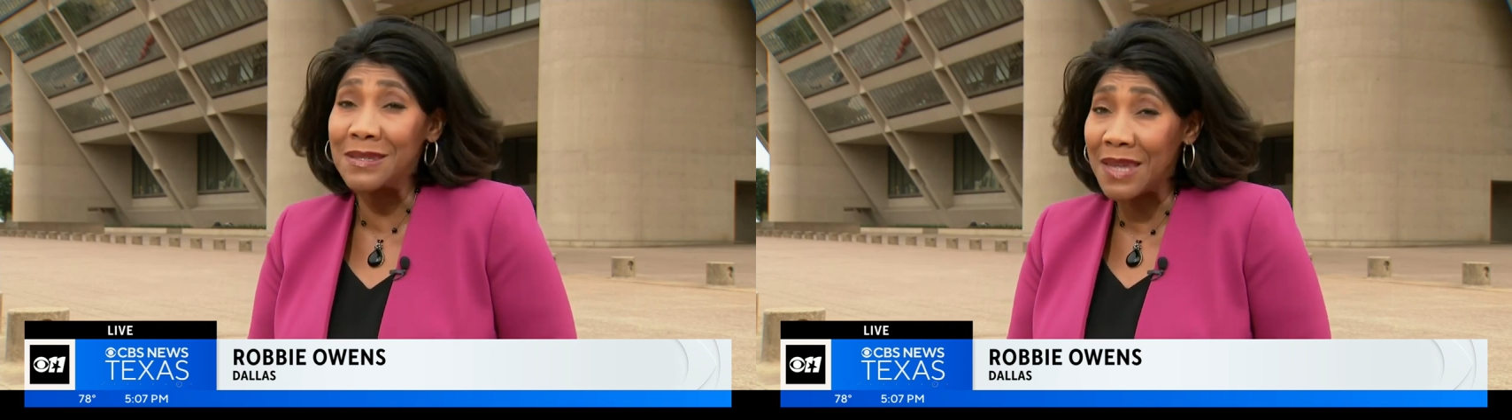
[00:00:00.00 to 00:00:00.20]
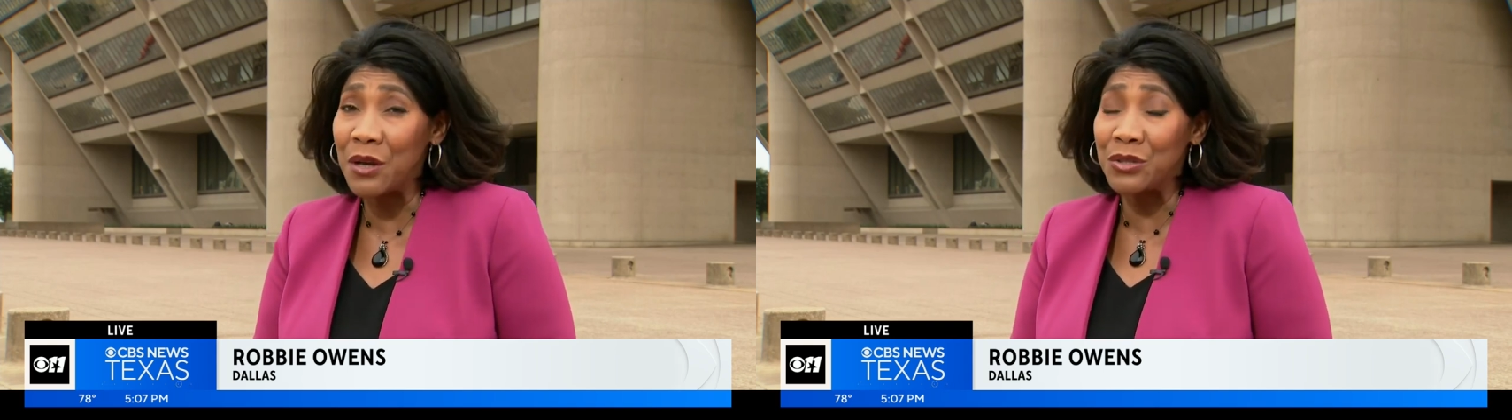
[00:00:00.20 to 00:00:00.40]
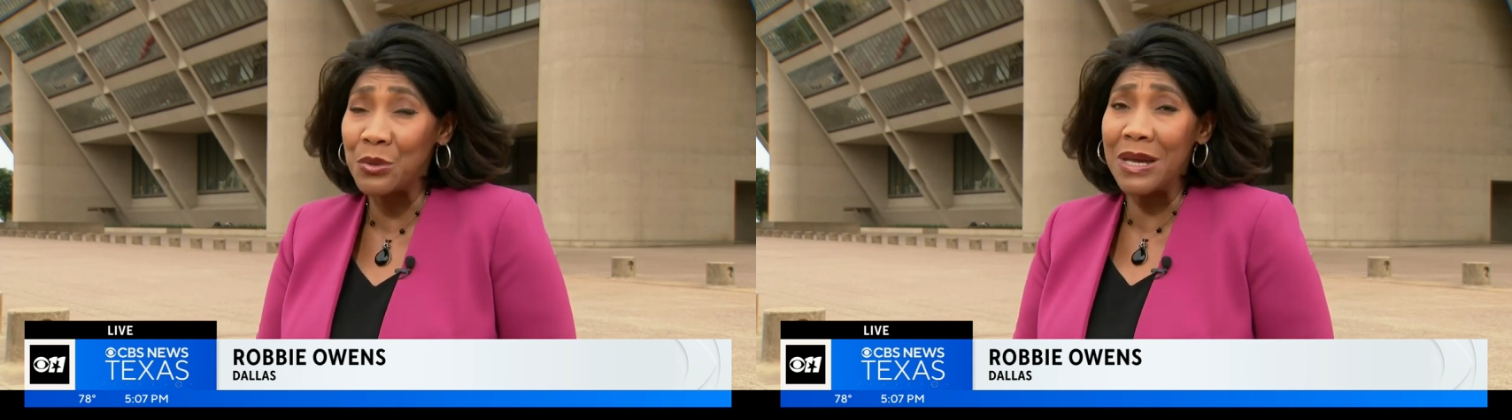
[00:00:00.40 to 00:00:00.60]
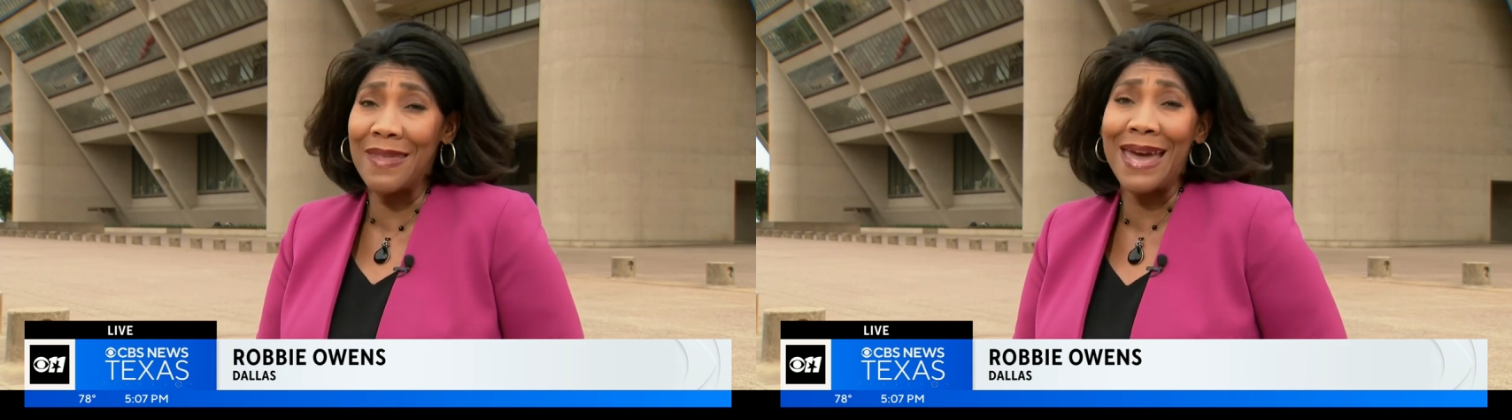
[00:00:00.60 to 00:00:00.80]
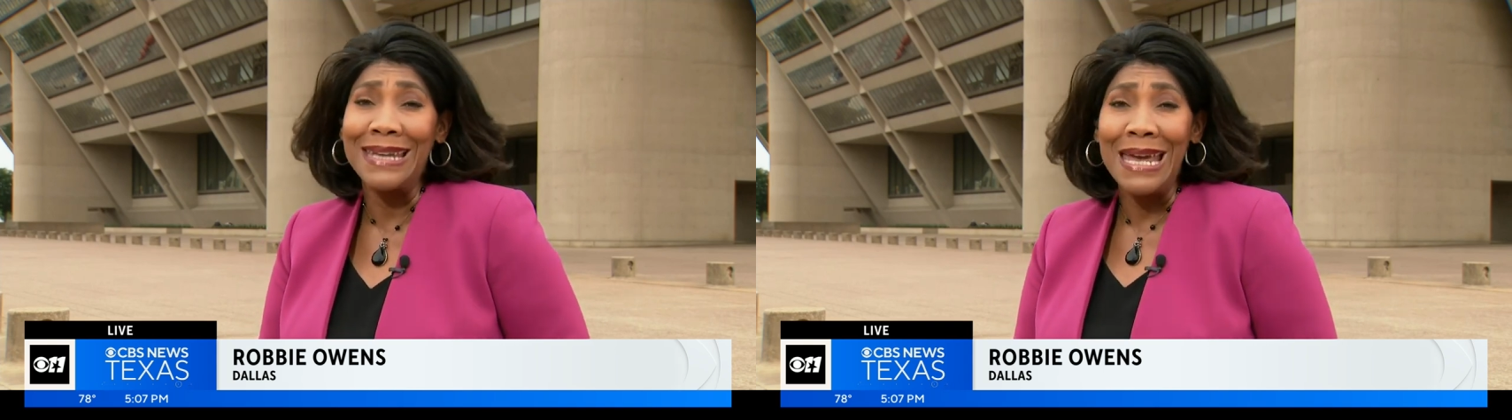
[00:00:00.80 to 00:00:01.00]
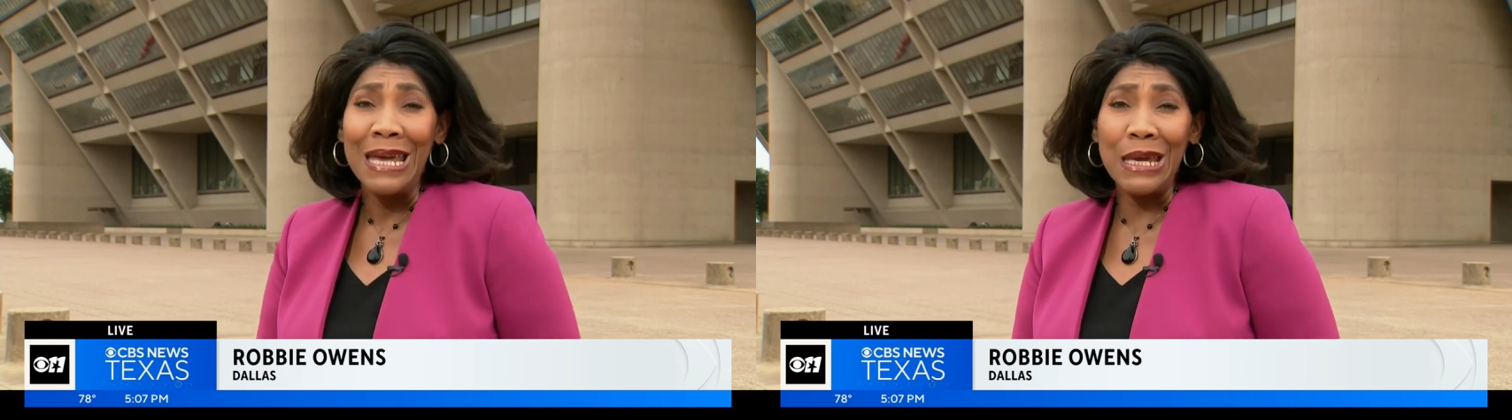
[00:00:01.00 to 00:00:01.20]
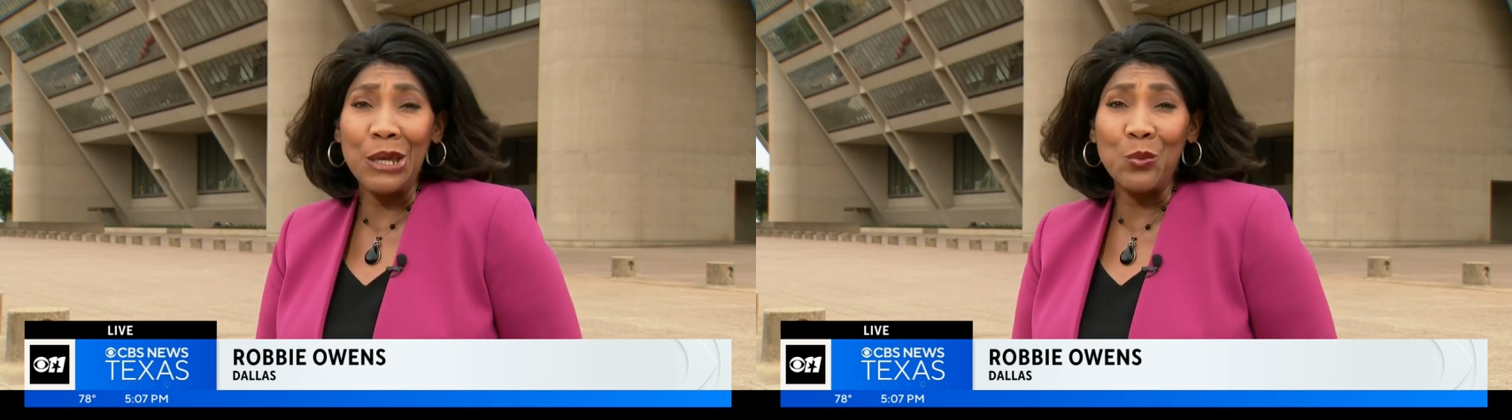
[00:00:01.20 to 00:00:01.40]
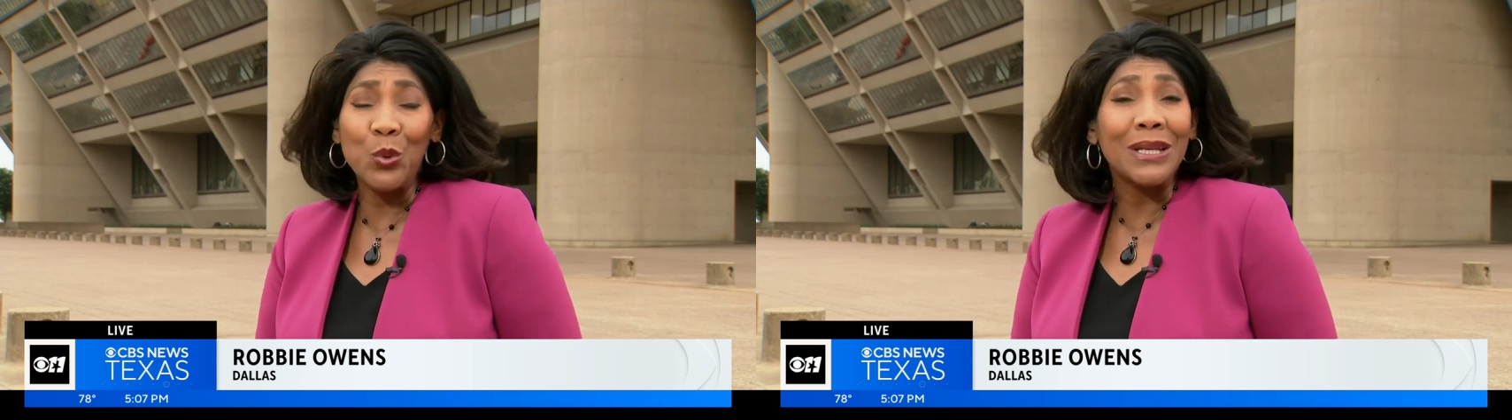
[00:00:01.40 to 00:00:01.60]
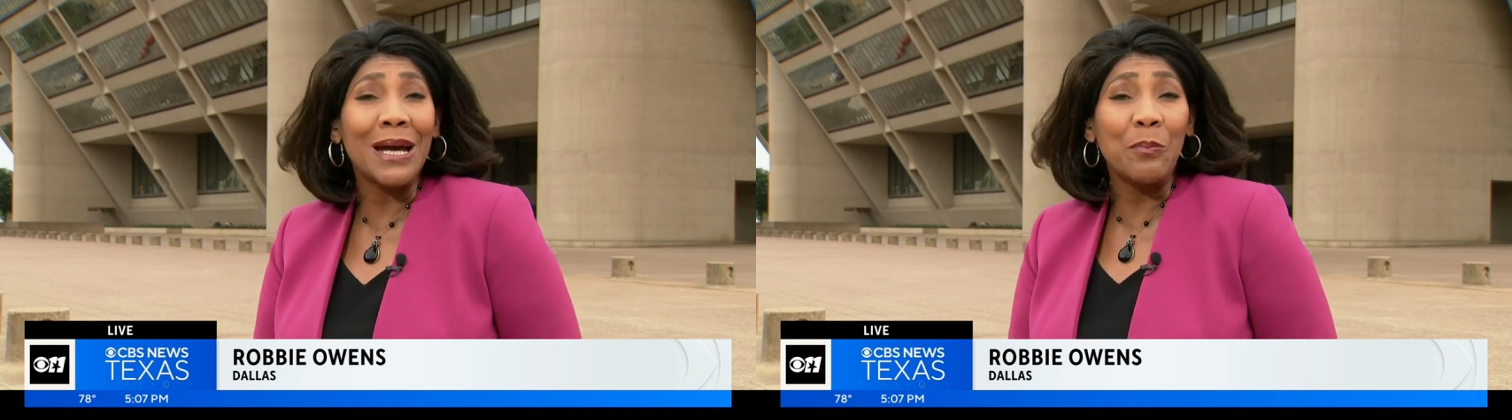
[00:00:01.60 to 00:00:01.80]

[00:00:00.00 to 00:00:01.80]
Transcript: Since they are doing that, it would